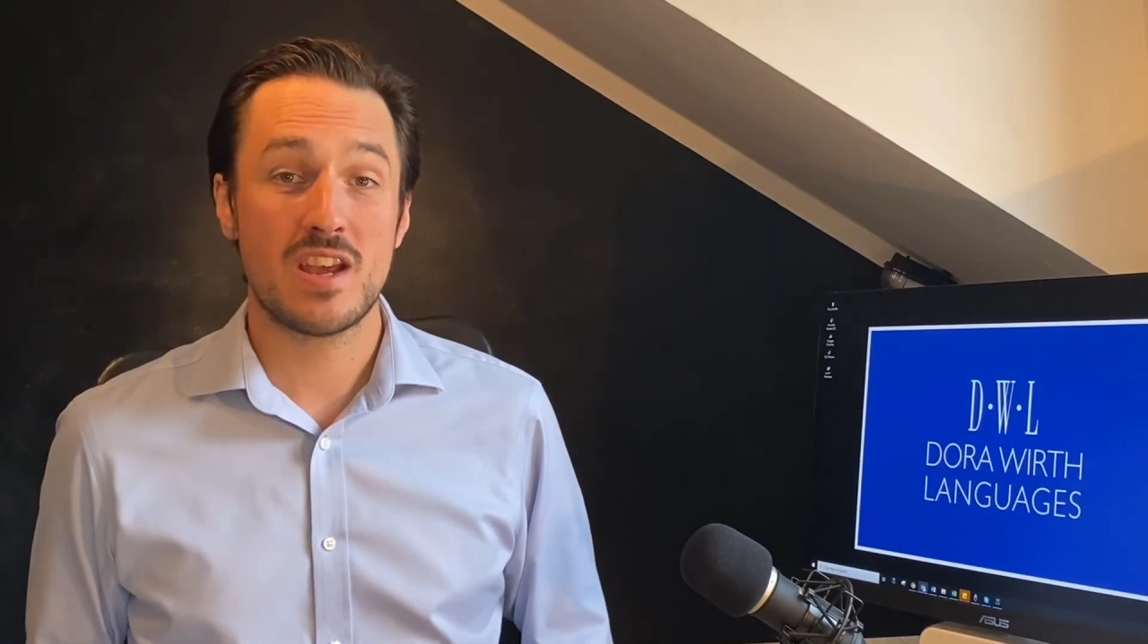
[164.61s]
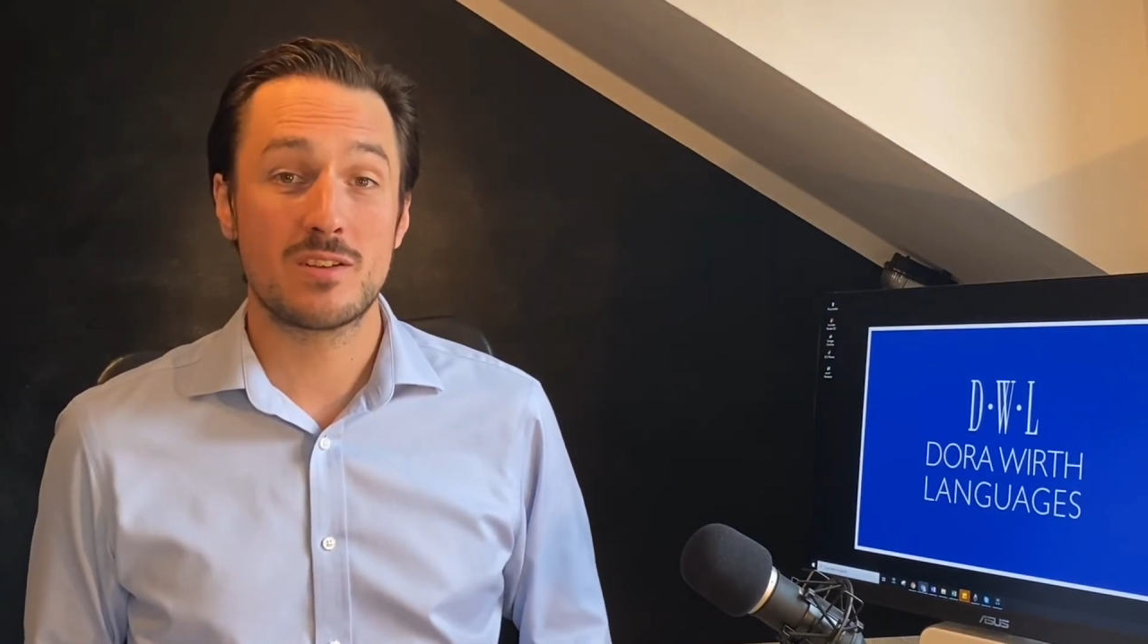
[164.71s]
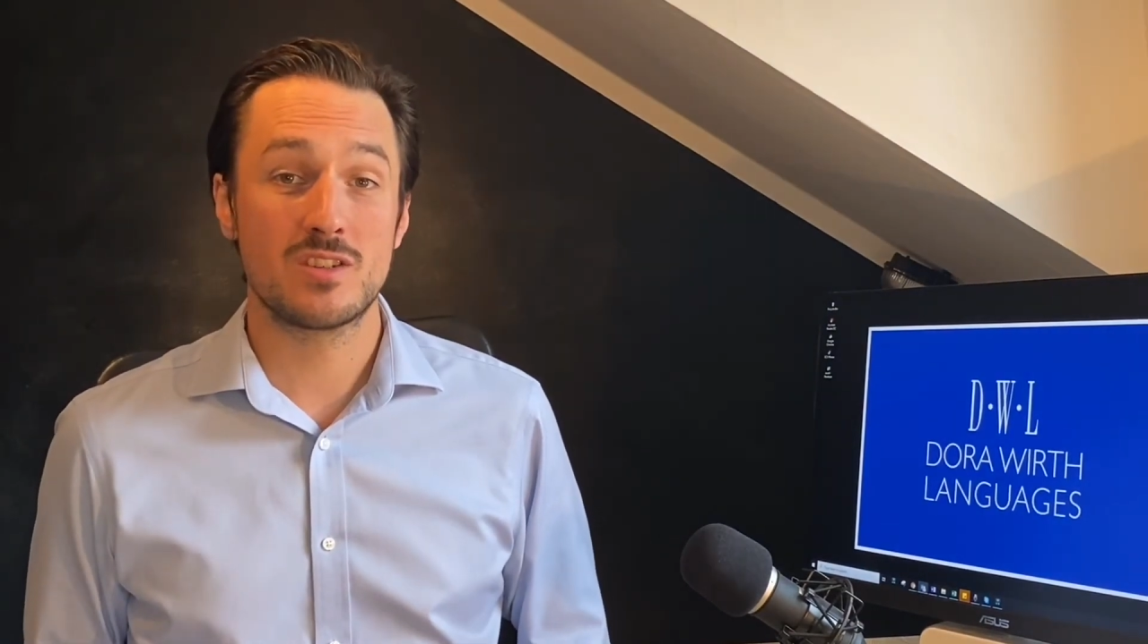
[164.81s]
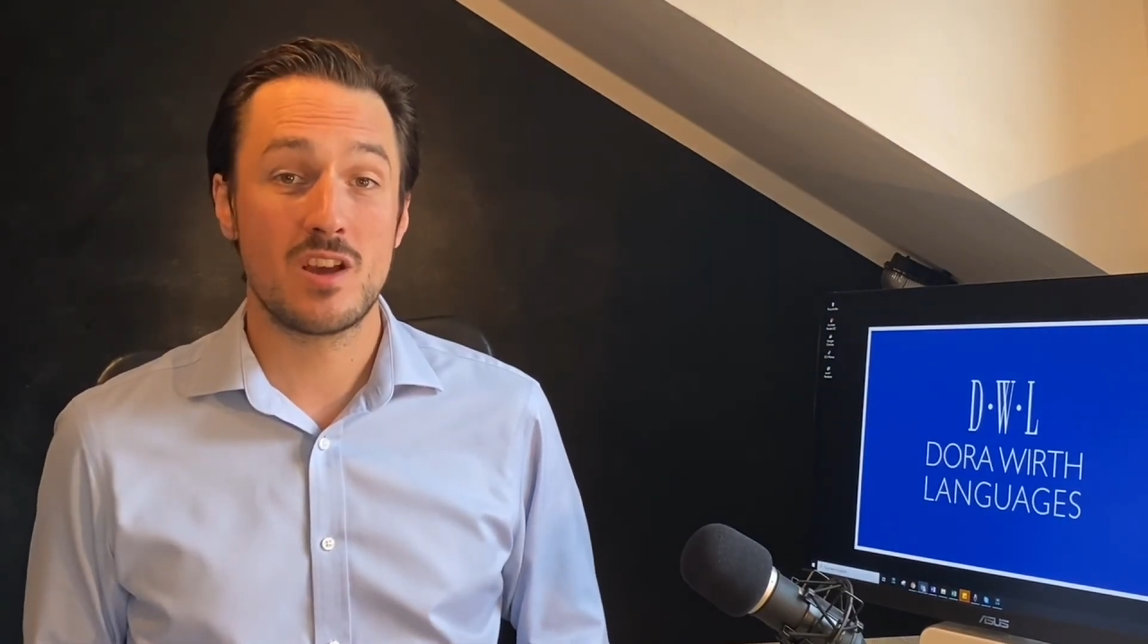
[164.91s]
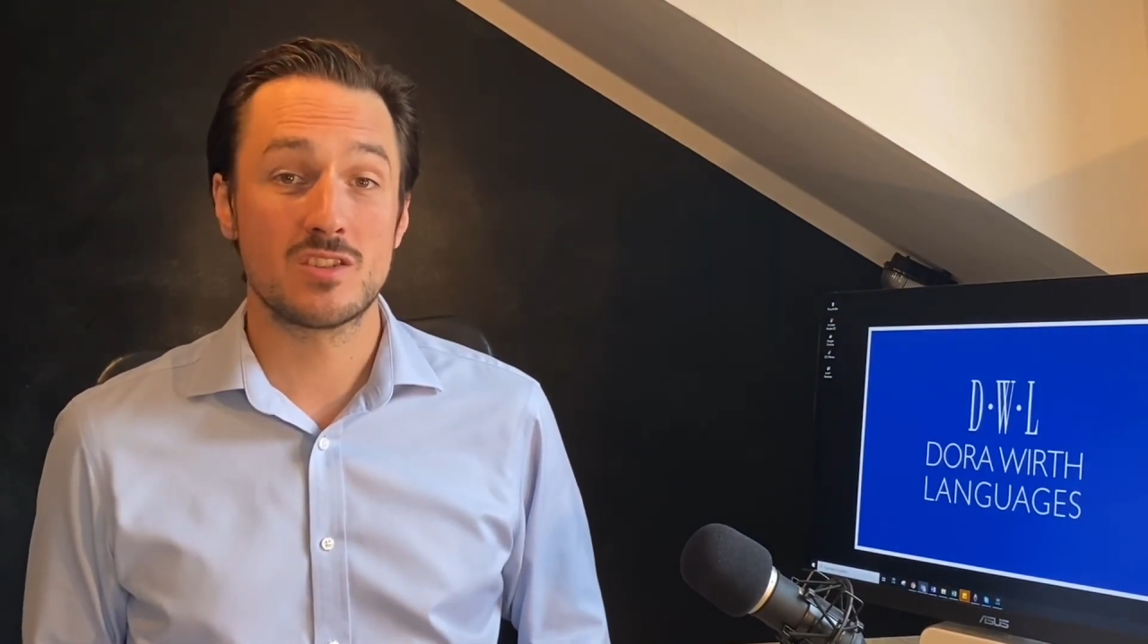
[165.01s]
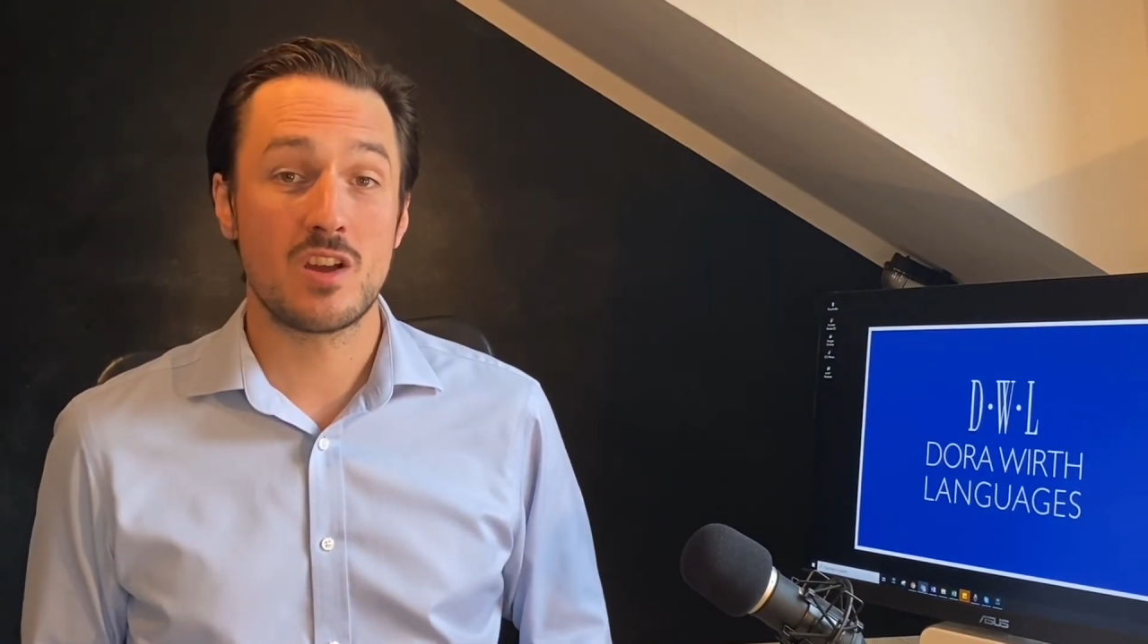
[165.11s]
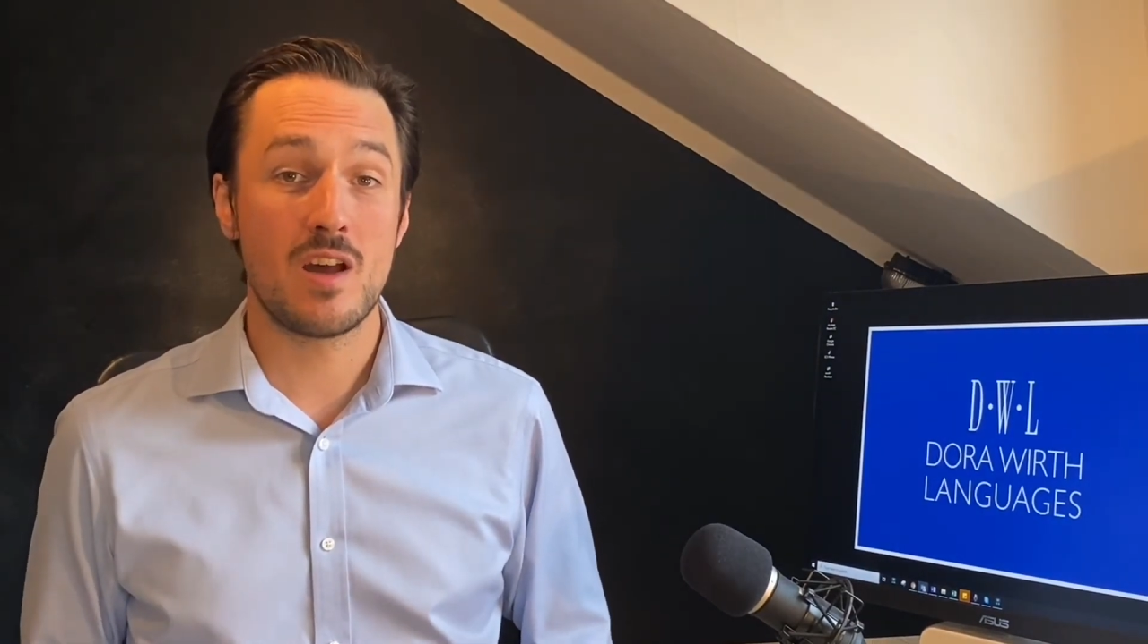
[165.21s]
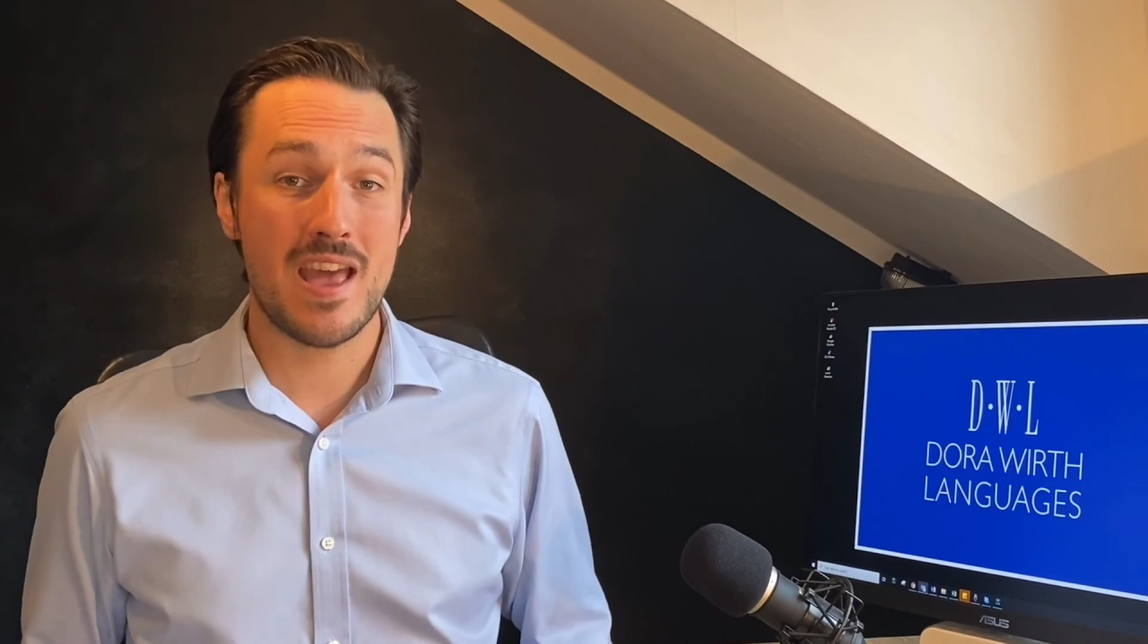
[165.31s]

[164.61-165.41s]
out and ask our